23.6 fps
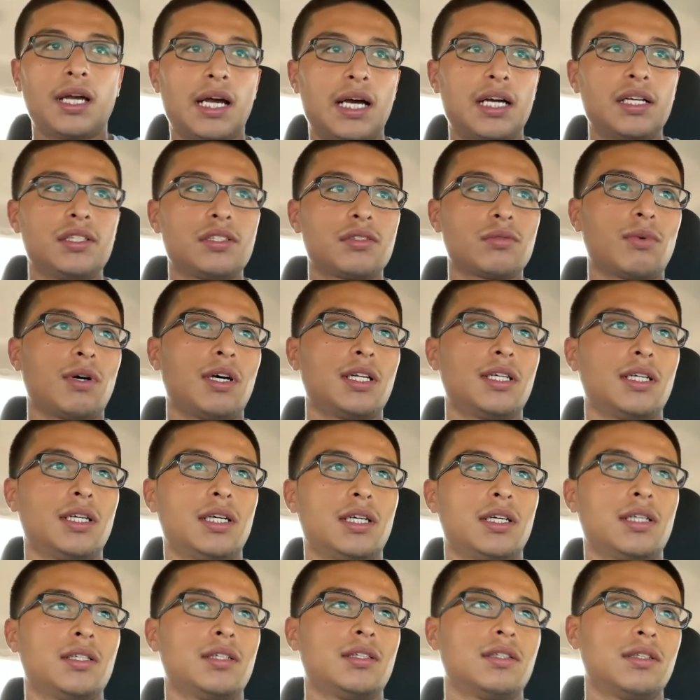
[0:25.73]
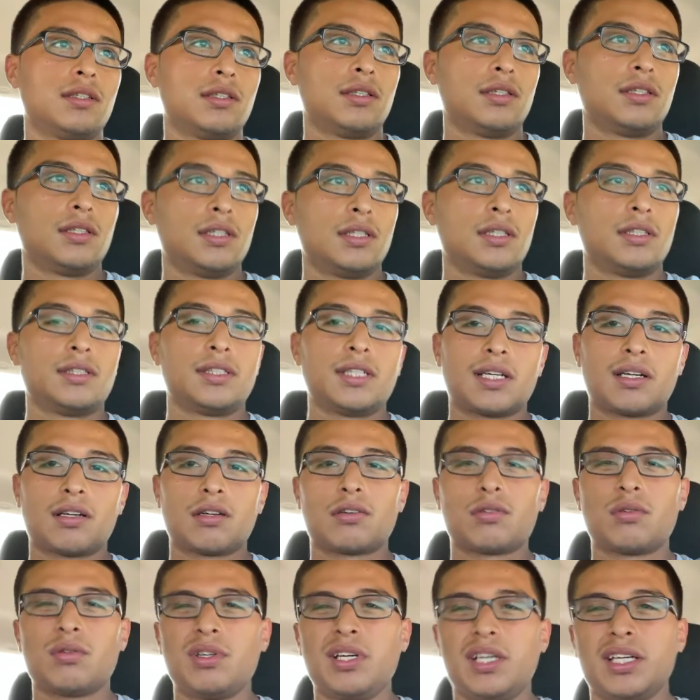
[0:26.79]
I just want to take a
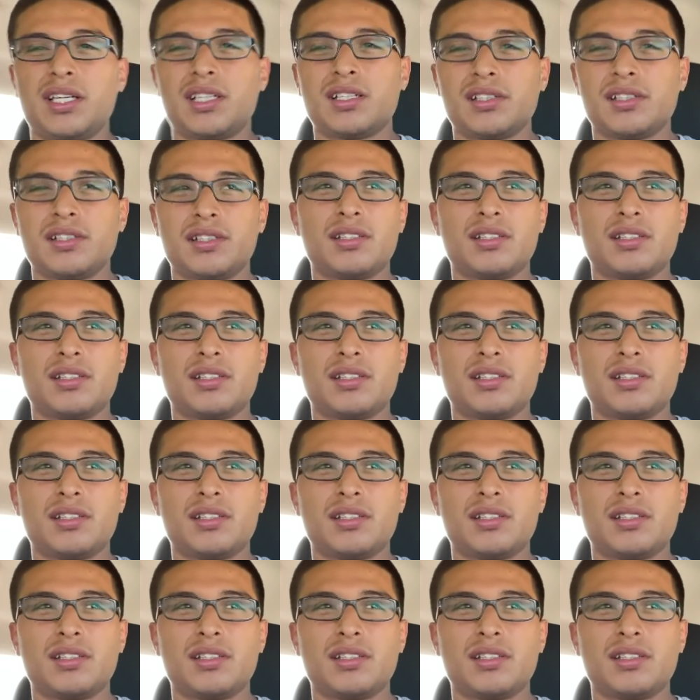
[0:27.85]
quick